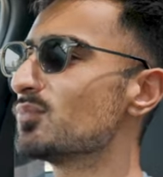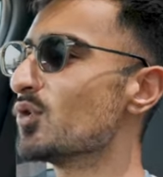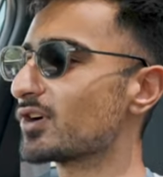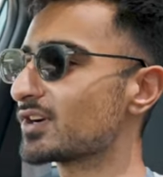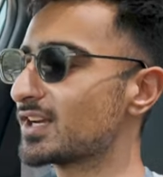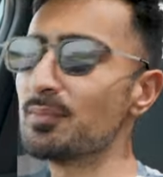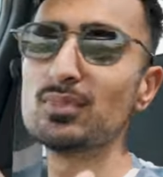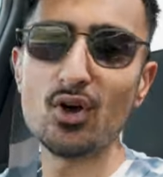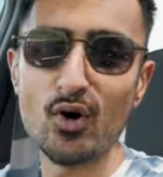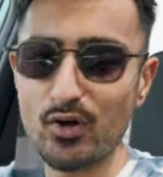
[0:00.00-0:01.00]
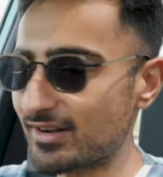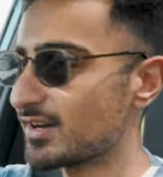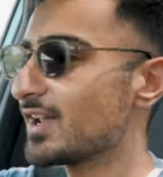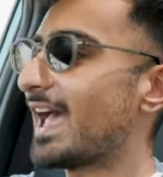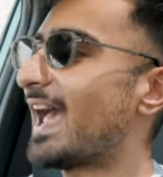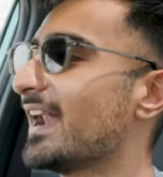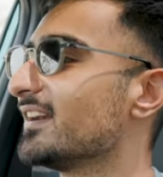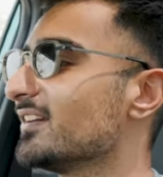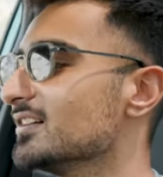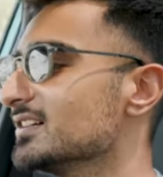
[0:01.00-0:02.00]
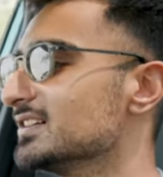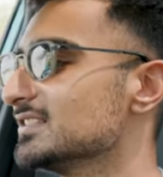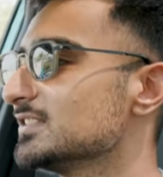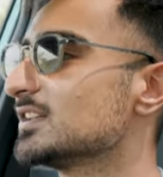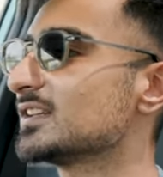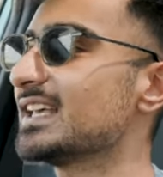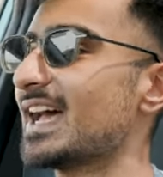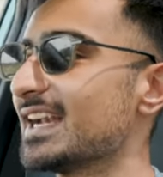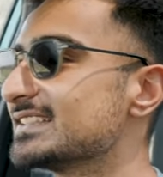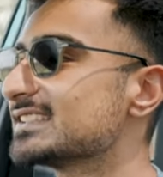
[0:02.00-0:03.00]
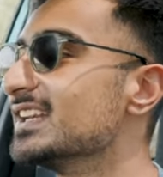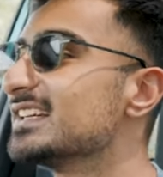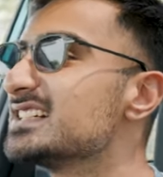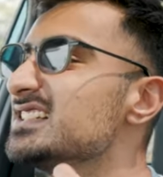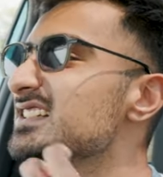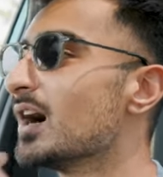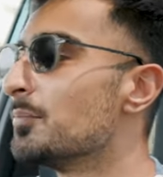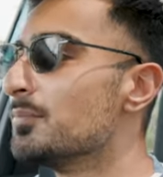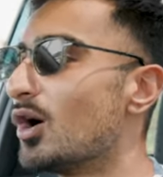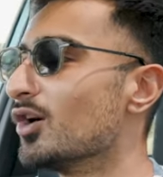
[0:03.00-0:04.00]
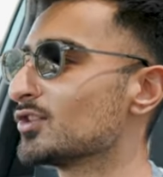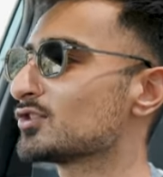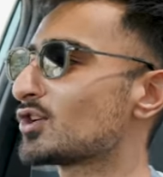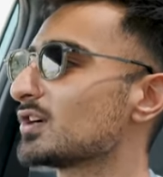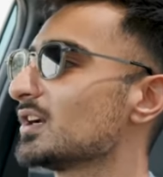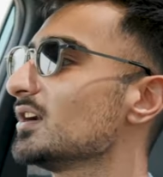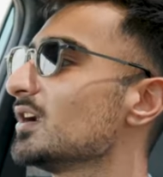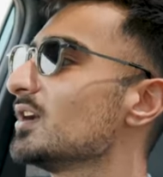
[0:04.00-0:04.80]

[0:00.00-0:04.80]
more demure, and uh, yeah, it's a little numb on the throttle.